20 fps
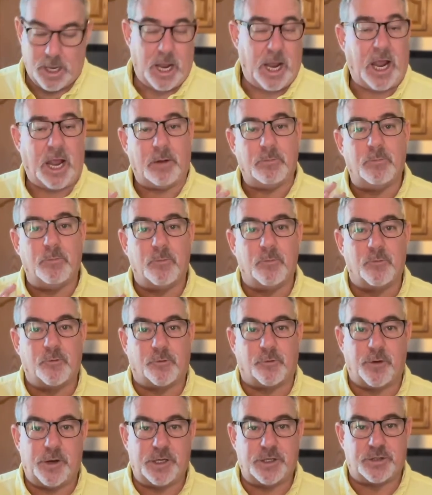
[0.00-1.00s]
And
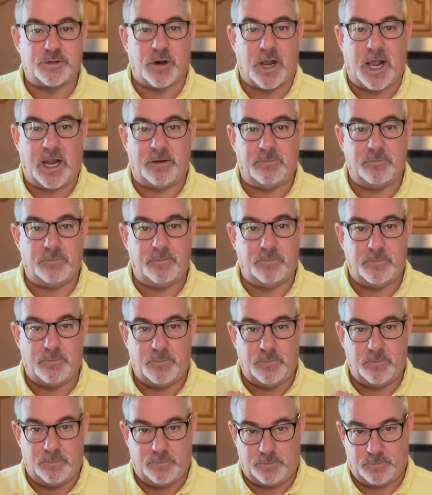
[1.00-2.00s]
freeze-dried
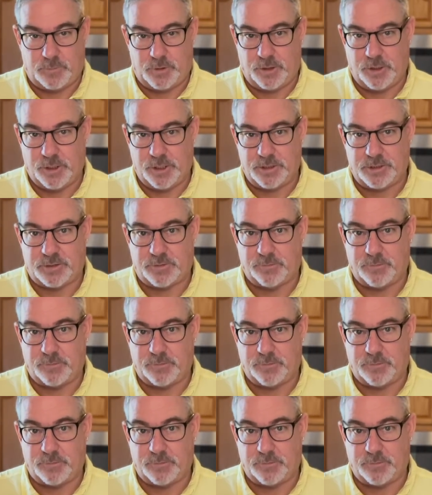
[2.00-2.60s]
goods.